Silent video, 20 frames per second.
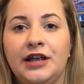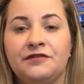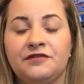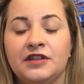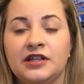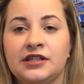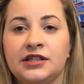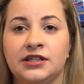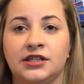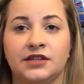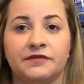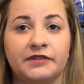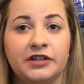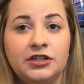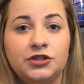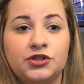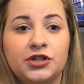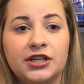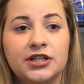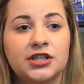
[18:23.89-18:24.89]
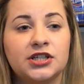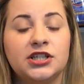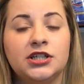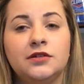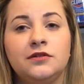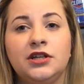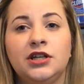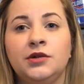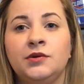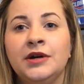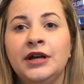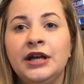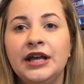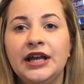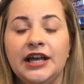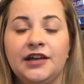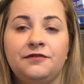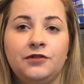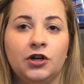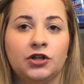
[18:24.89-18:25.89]
if this is of interest to you,
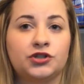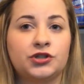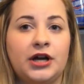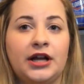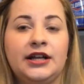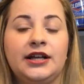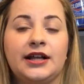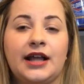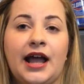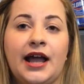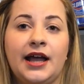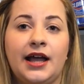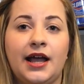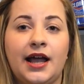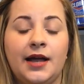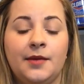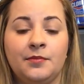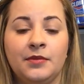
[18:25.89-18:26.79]
if you're trying to get